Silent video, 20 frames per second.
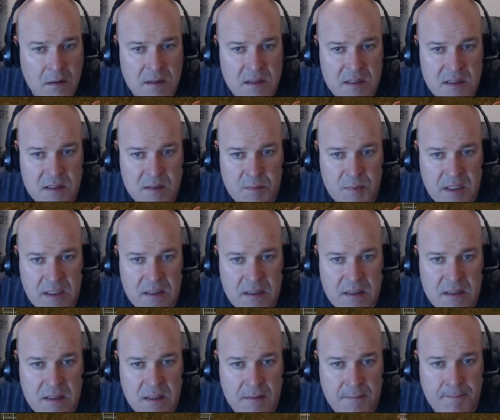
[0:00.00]
Let's just pick
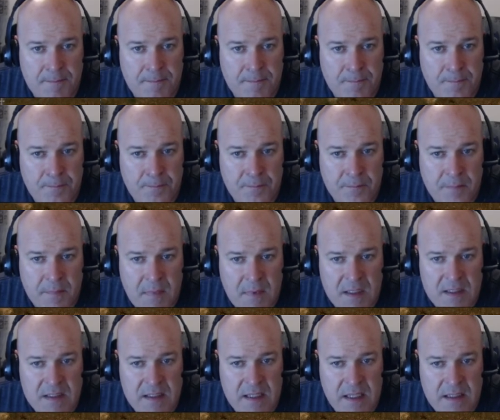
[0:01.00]
this up.
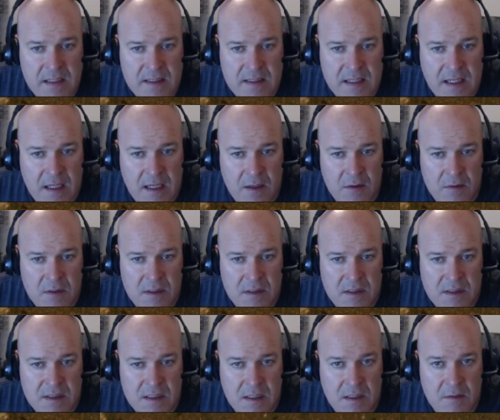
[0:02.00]
Let's take this out
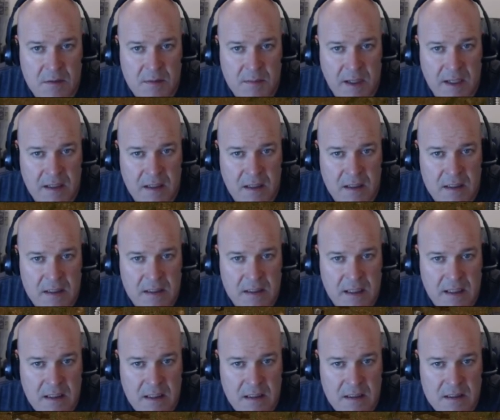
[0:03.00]
because we might not need
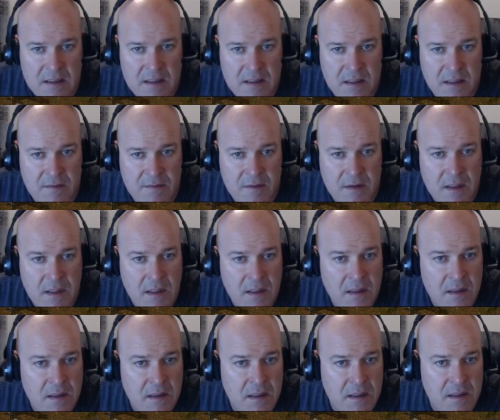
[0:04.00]
that kind of stuff
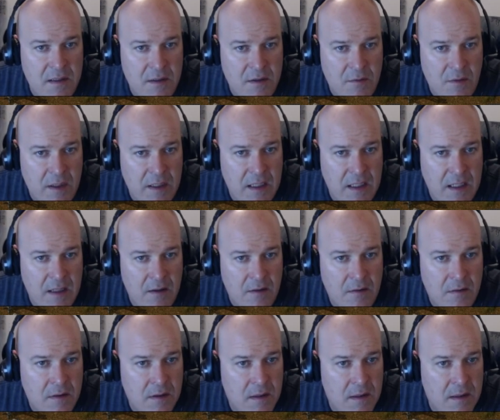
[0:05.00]
in here right now.
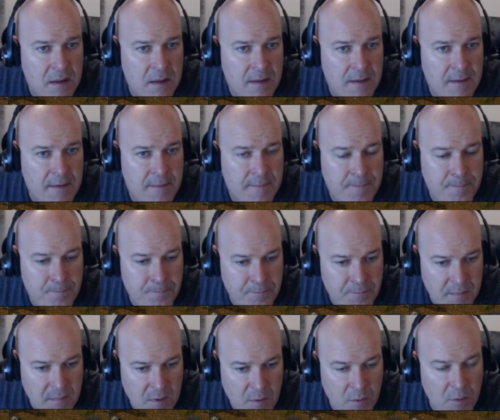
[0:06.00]

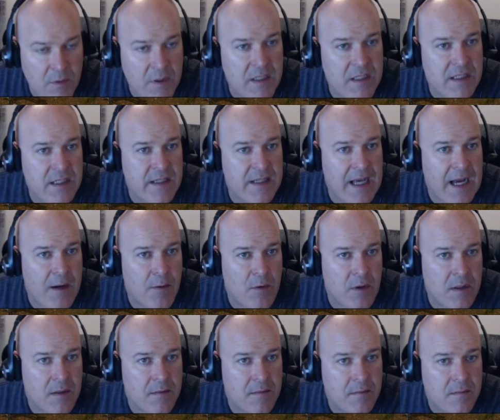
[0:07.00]
Well, we're going to need that
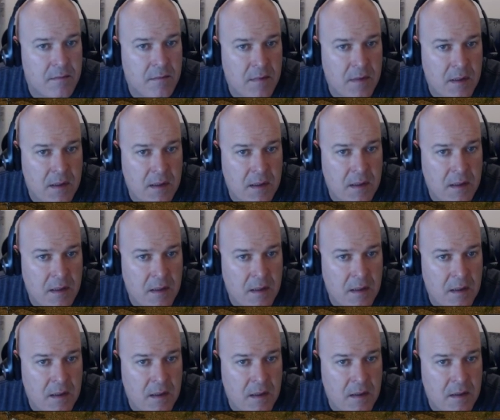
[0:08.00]
one
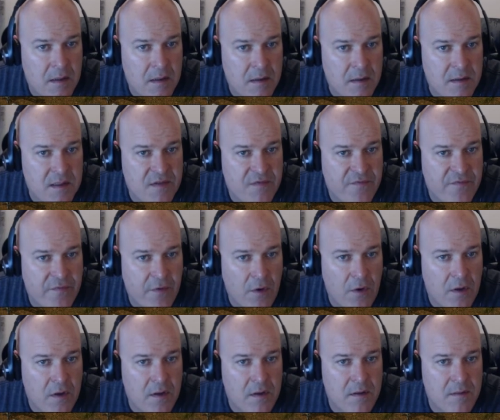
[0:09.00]
as
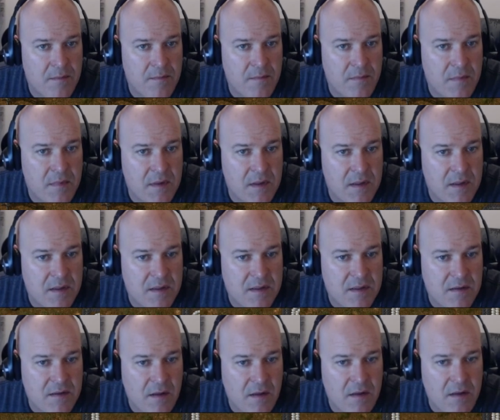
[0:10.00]
far
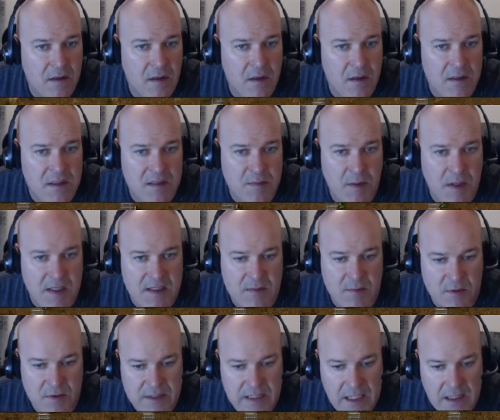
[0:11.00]
as along as
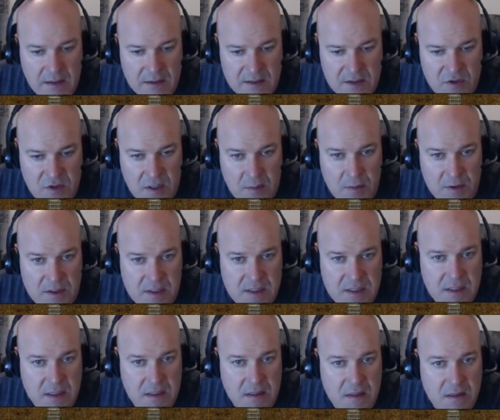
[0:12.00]
possible. Now let's try to put
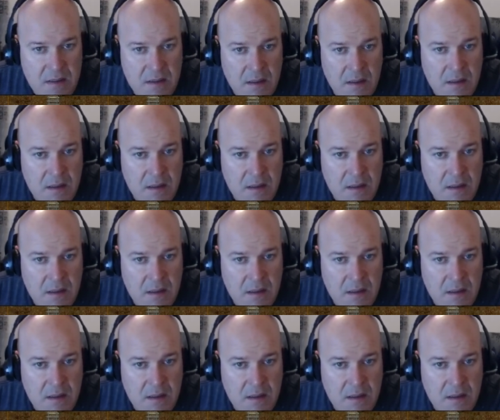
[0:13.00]
this in.